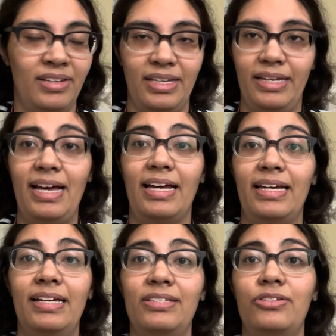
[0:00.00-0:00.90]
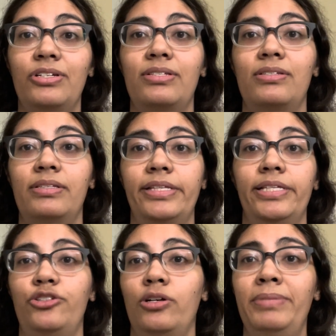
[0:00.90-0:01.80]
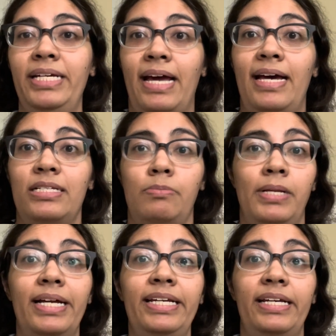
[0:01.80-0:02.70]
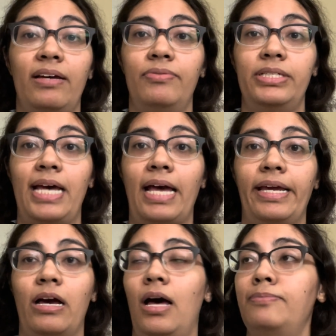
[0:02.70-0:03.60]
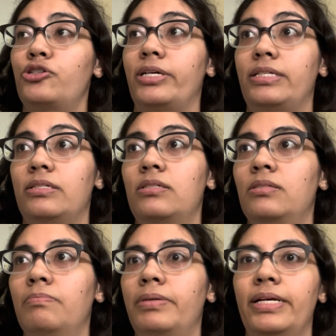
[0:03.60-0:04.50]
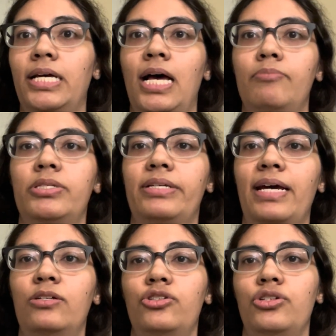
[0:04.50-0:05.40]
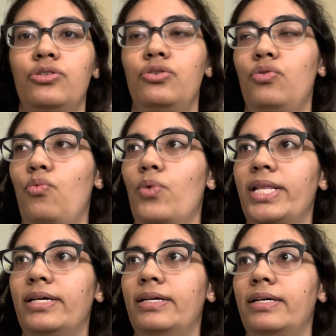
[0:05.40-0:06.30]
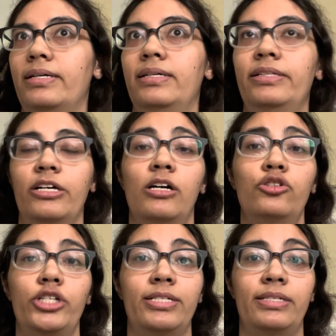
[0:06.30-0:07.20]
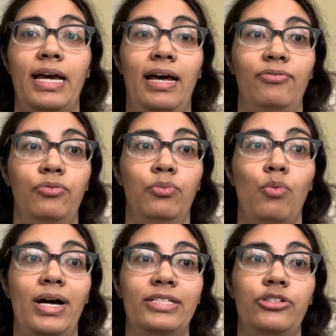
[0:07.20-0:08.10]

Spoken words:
Yeah, it's just Germany has plenty of attacking options, but it comes down to whether the coaching staff wants